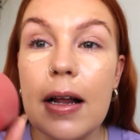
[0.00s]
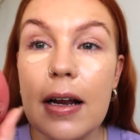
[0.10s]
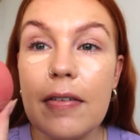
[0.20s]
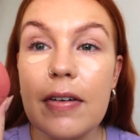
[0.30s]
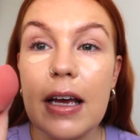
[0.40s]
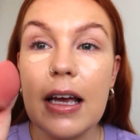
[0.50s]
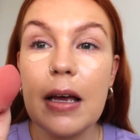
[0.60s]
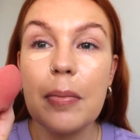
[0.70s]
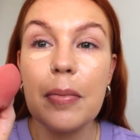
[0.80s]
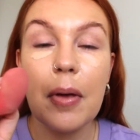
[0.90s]

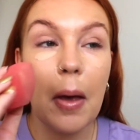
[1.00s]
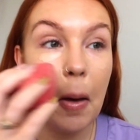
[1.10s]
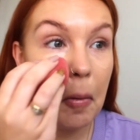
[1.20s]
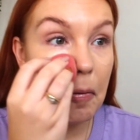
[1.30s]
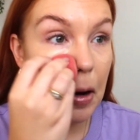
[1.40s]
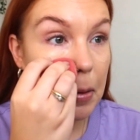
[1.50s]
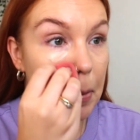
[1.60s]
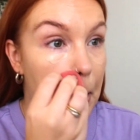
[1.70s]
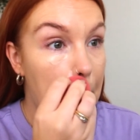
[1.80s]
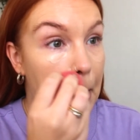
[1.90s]
lovely red
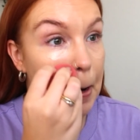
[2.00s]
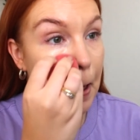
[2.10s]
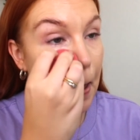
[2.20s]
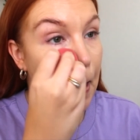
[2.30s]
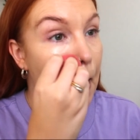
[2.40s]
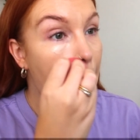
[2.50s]
beauty blender.